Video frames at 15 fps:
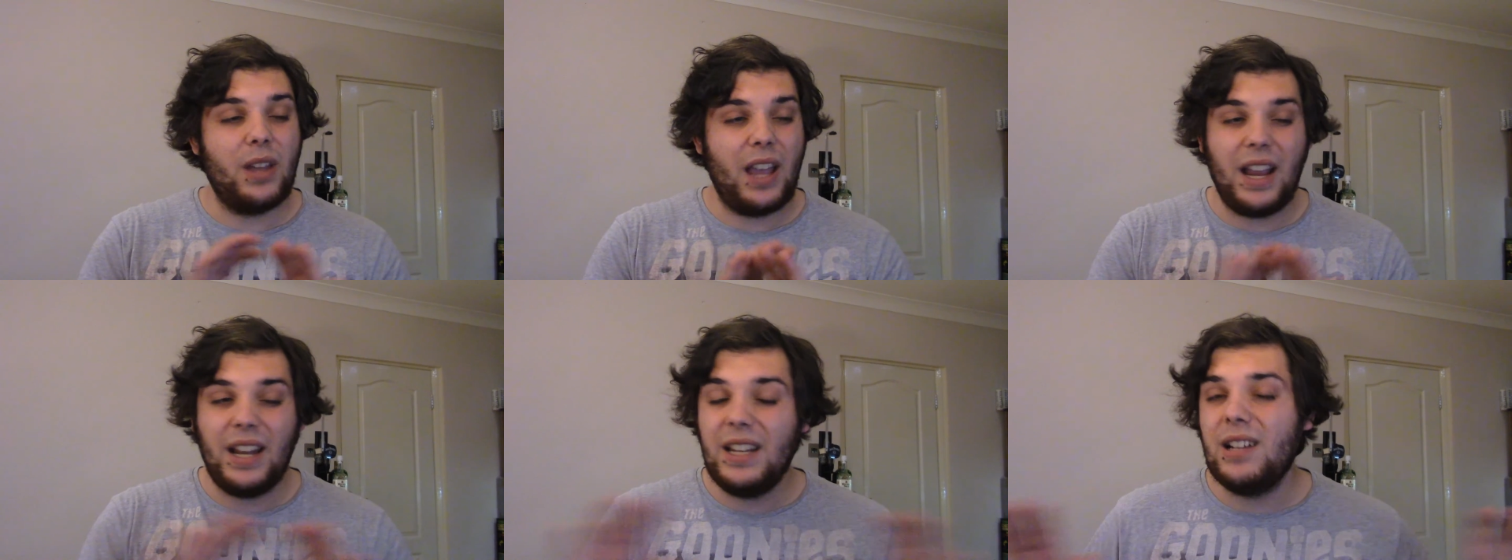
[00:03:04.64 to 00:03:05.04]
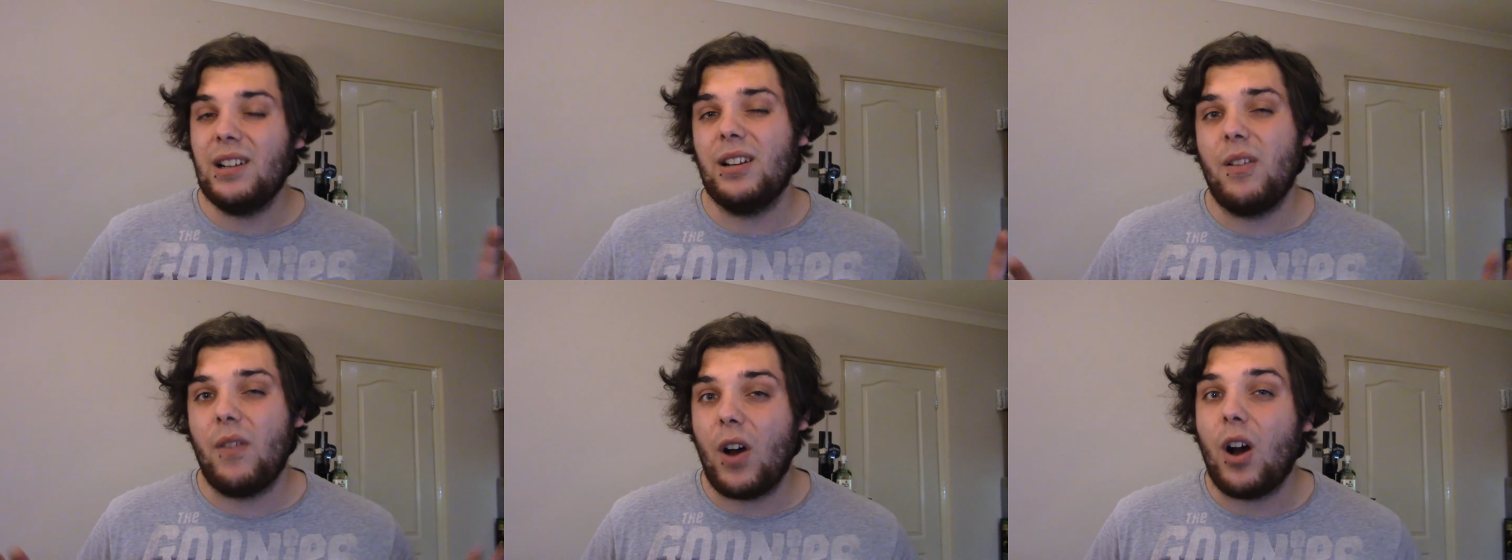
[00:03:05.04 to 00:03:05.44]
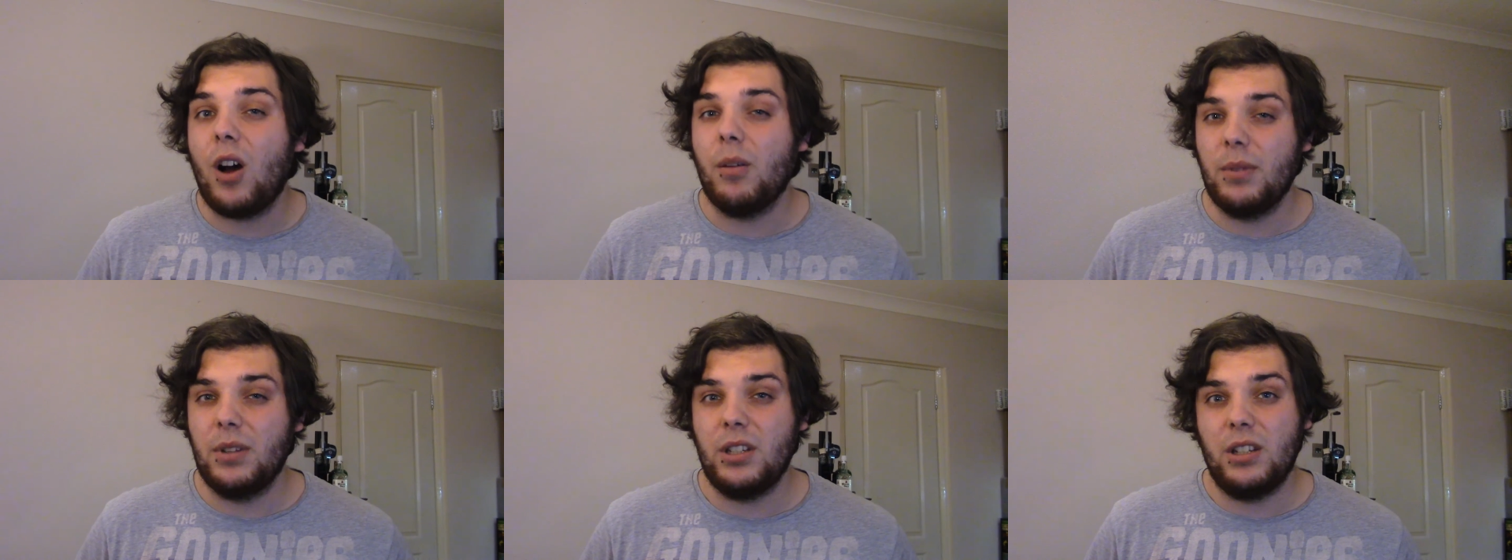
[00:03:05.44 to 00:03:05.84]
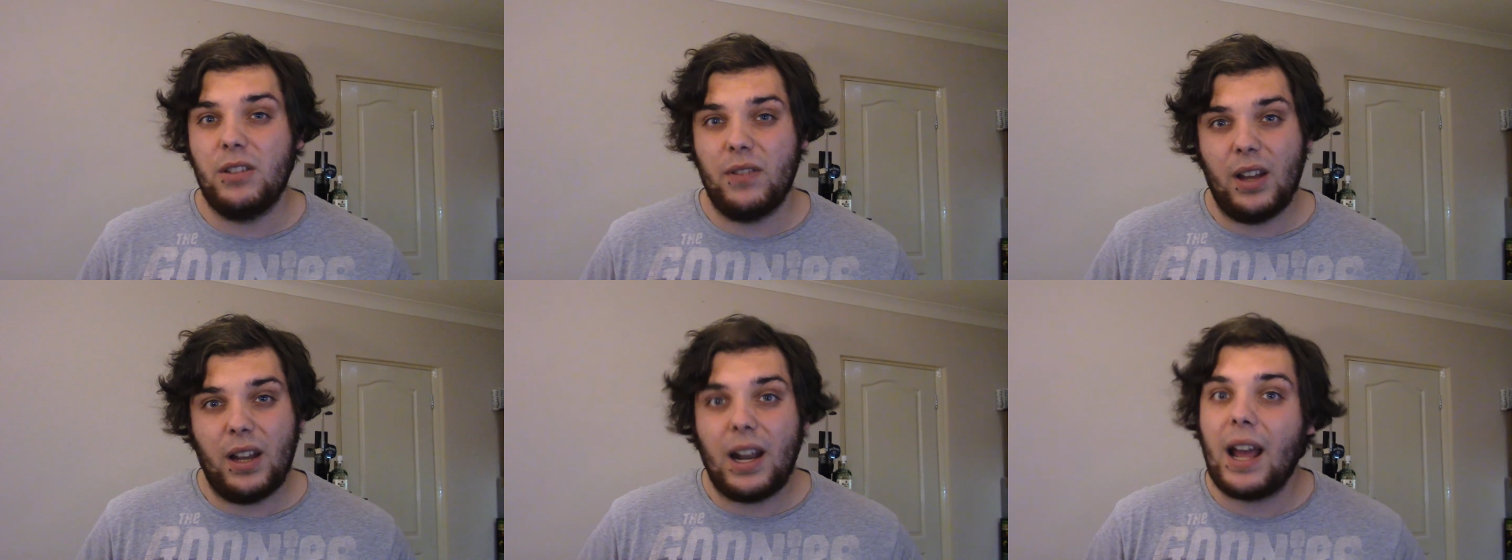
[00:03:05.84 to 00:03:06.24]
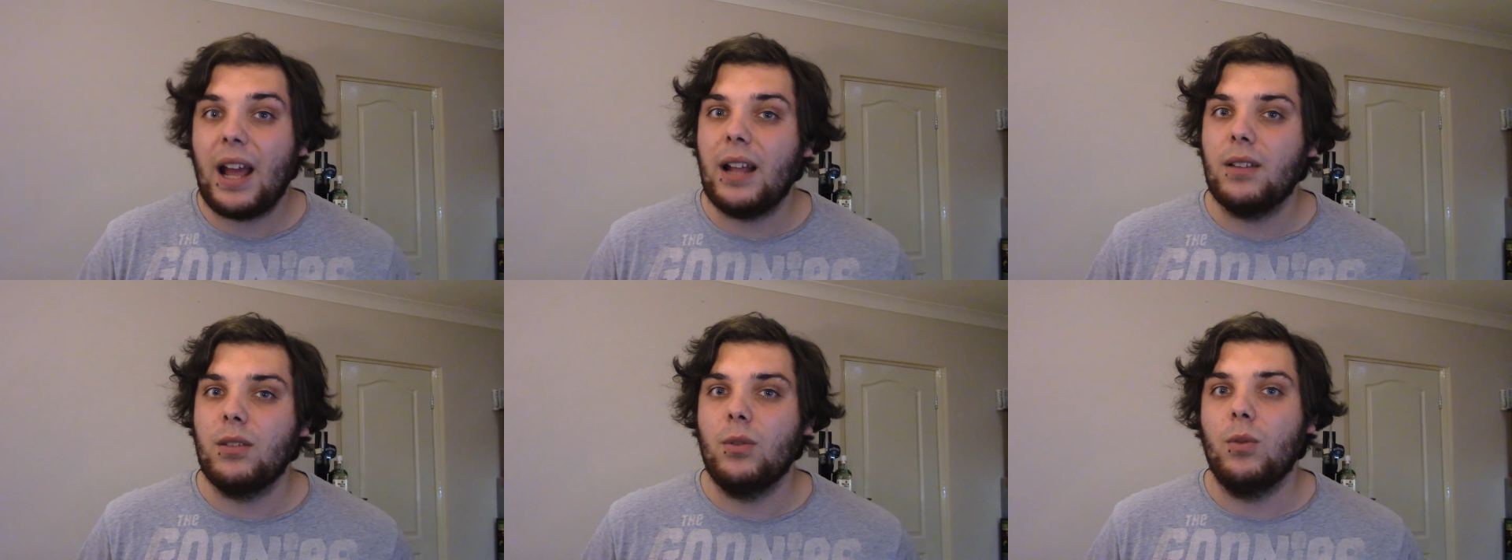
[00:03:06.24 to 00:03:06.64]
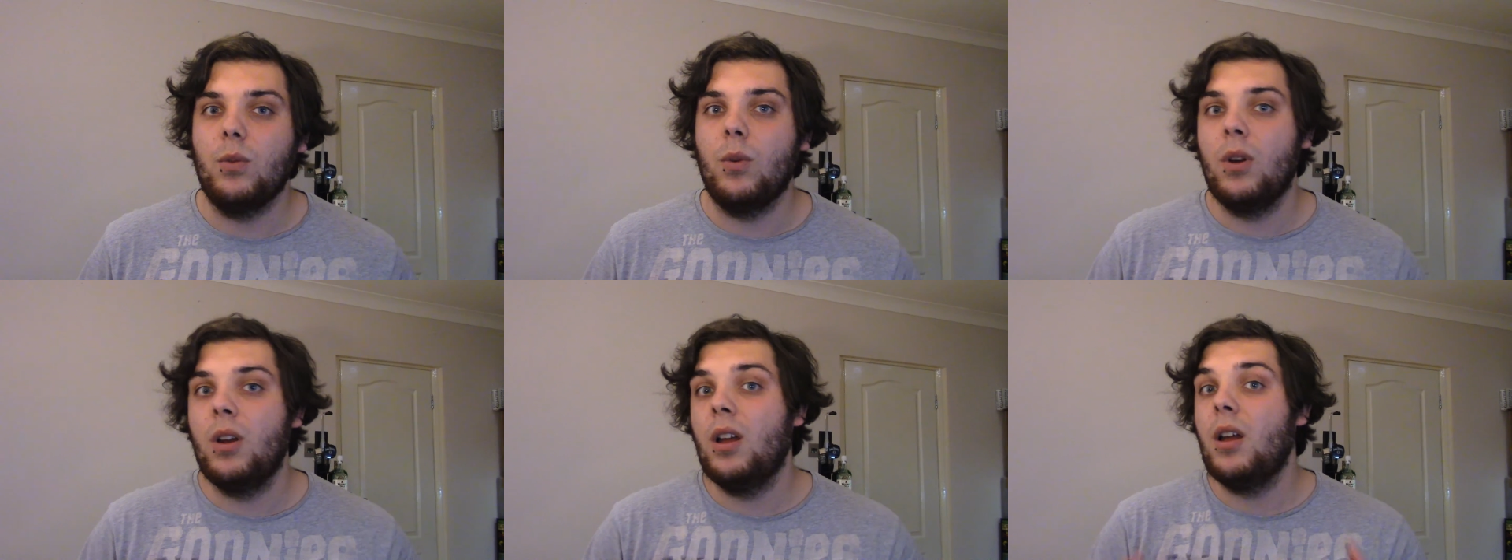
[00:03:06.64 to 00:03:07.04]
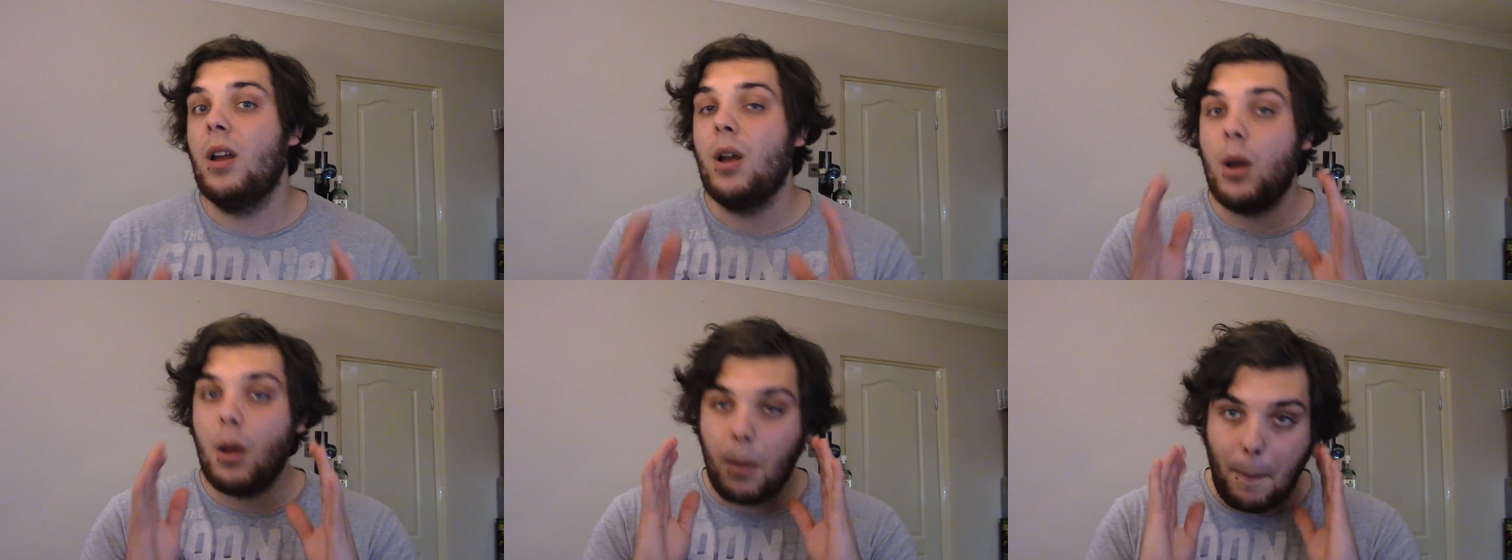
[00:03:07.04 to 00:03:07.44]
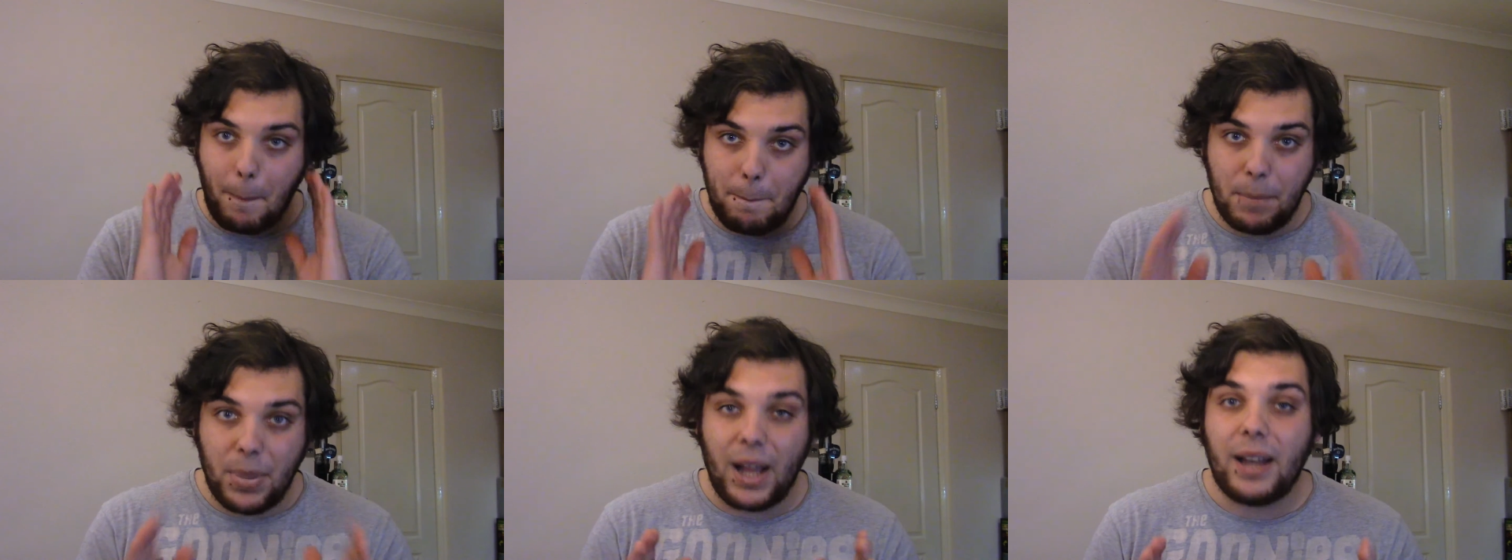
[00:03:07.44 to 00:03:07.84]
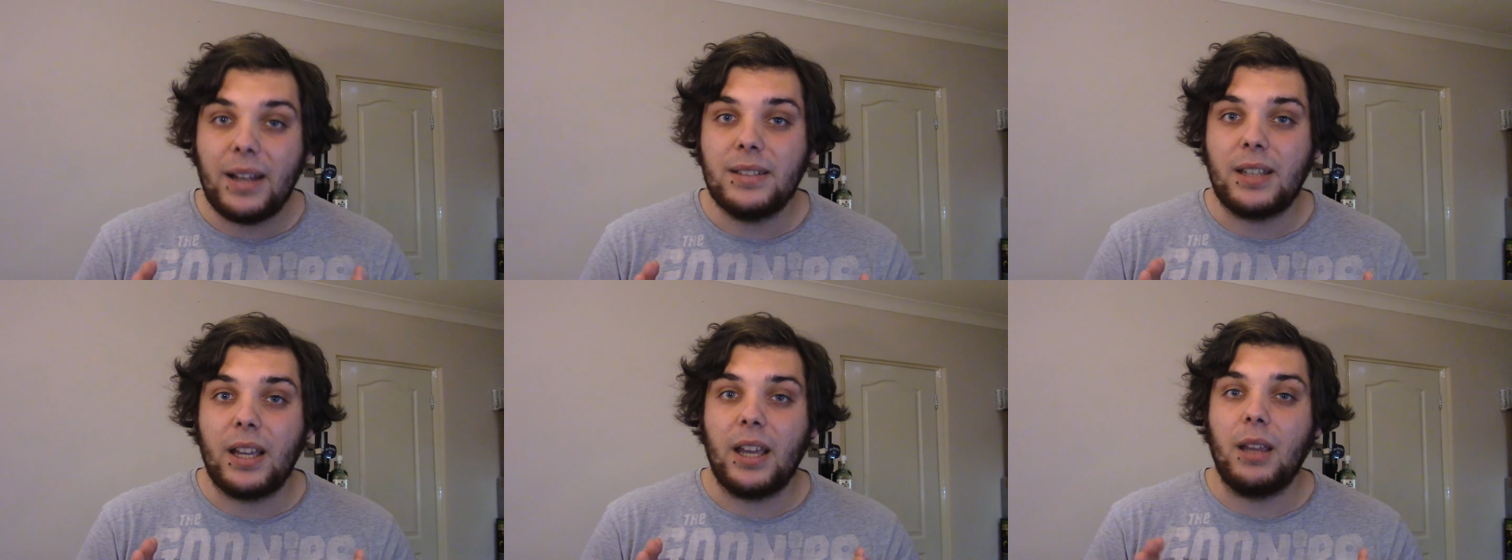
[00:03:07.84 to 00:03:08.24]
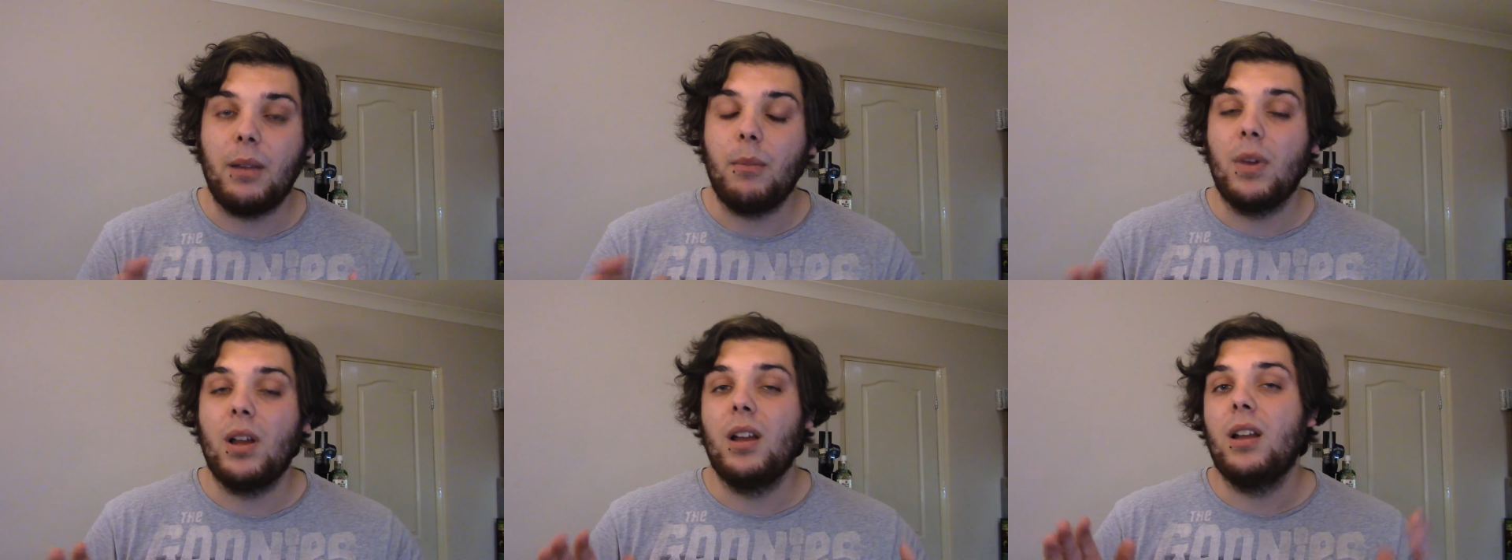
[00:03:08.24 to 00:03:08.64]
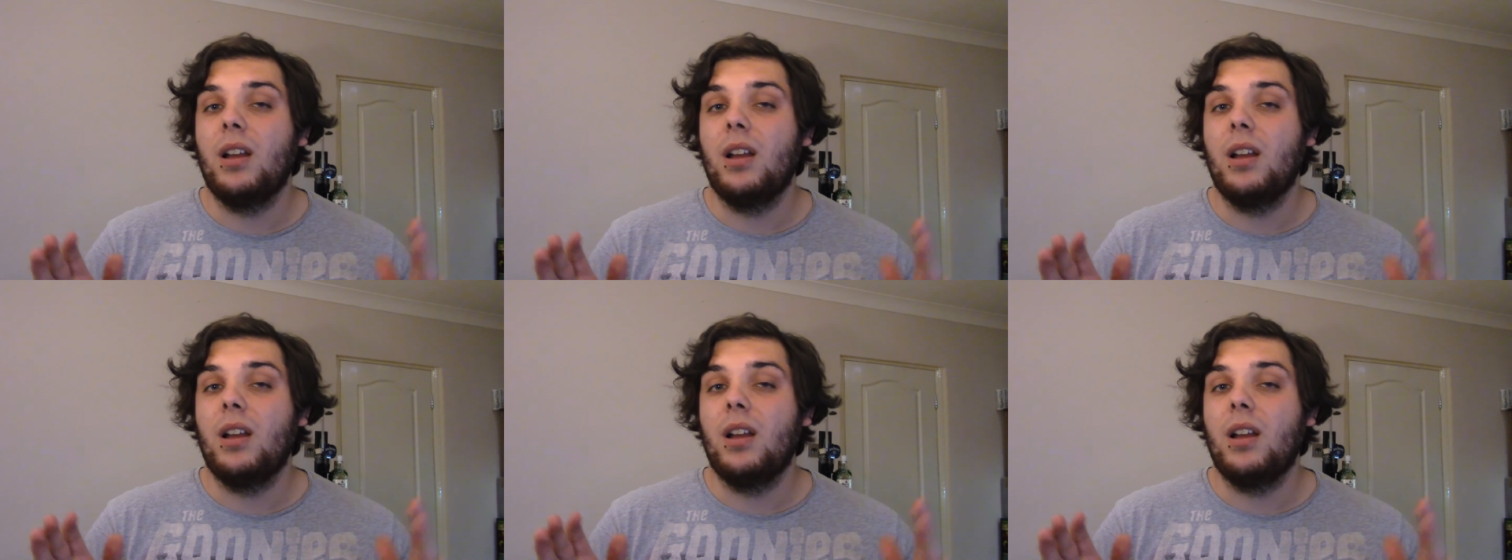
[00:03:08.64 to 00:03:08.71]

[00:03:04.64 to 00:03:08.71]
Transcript: any kind of RPG fan at all, buy this game.